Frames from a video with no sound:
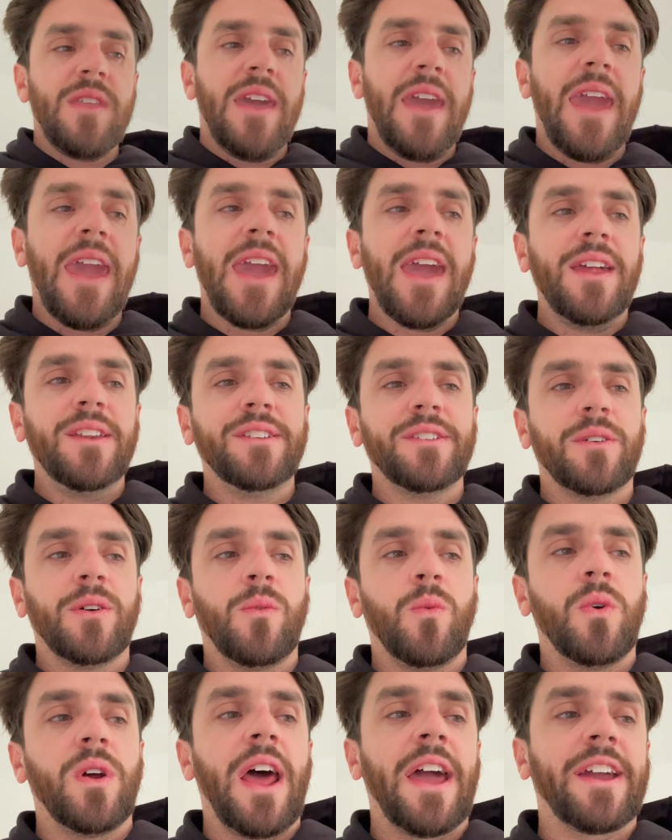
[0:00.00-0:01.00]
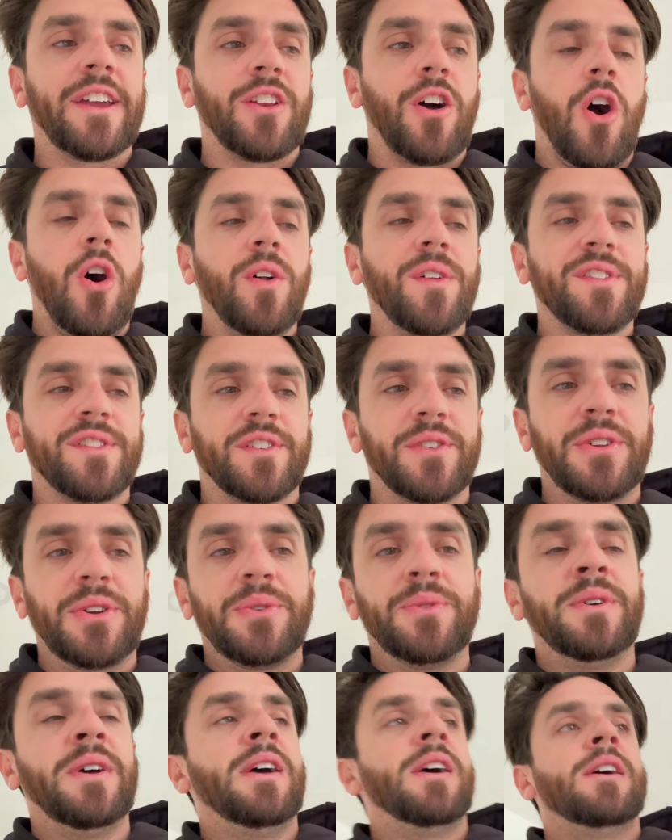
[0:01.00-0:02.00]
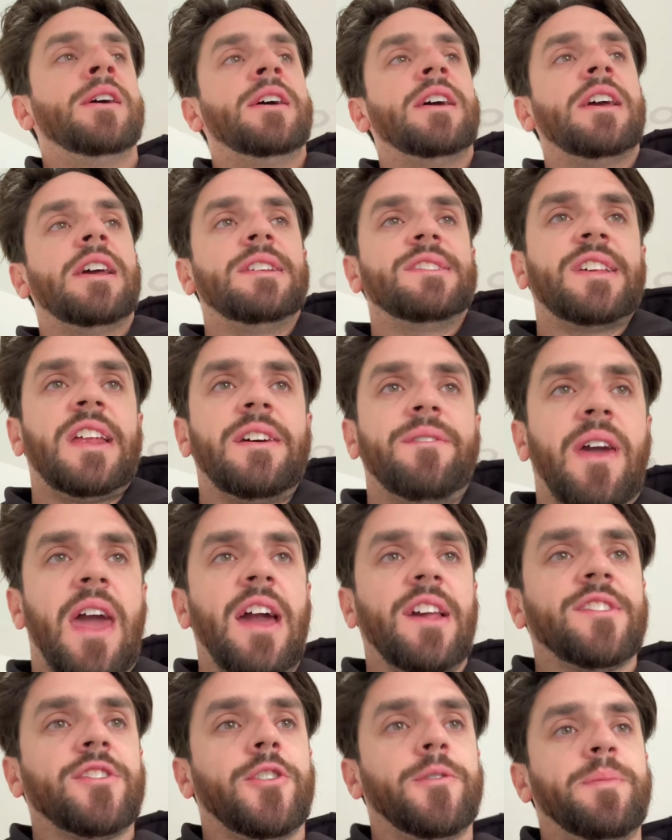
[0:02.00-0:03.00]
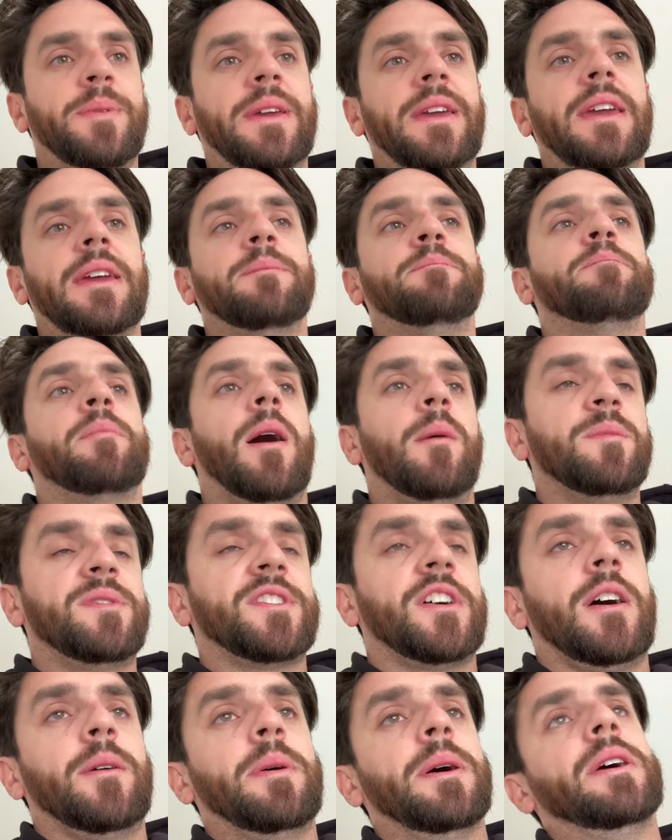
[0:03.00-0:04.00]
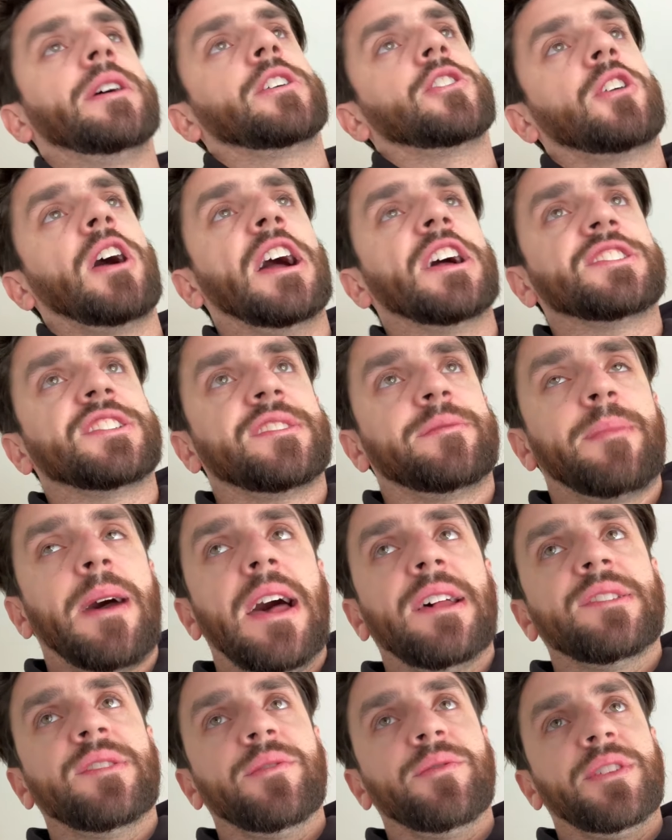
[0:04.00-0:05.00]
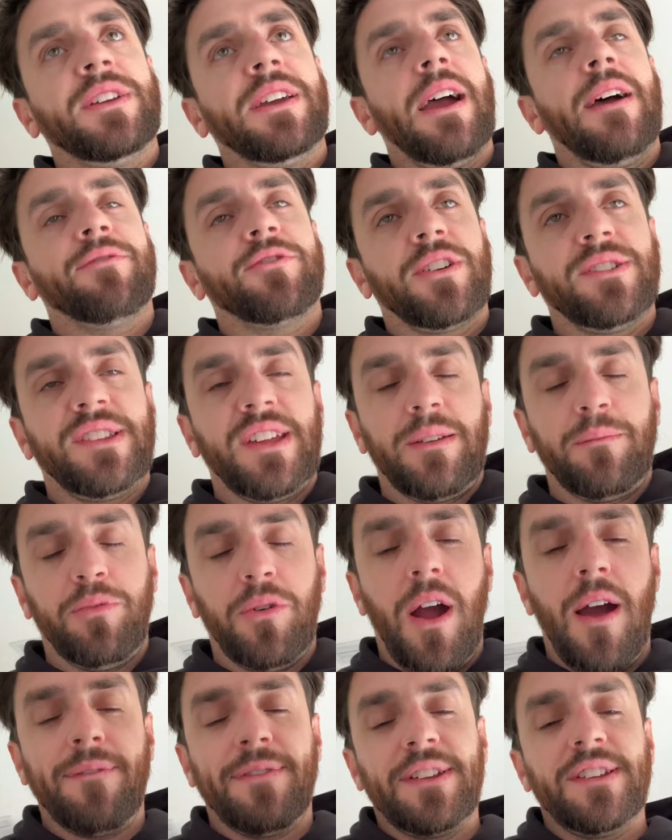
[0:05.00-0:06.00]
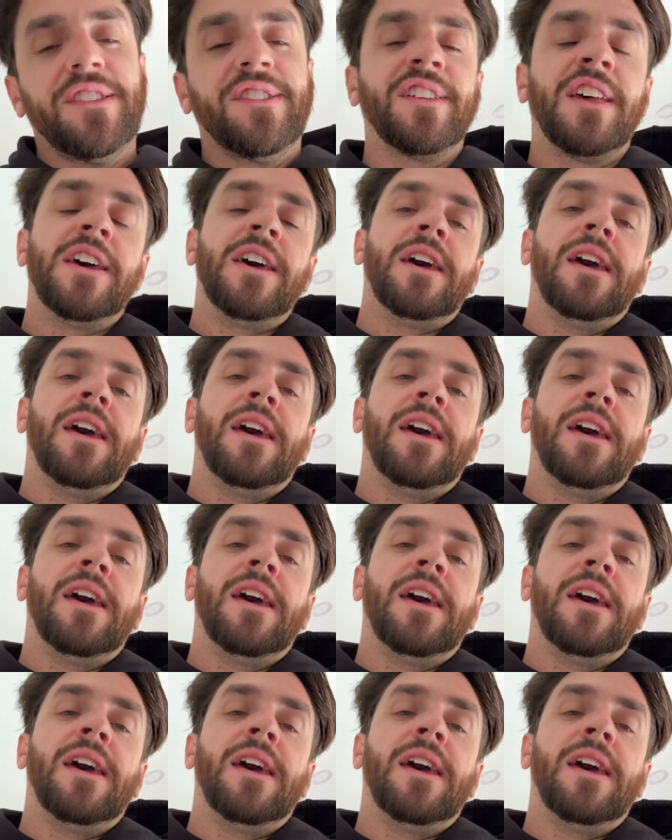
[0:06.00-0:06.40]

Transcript: And what I could also do is that if XRP pumps up, crashes massively after I take profits,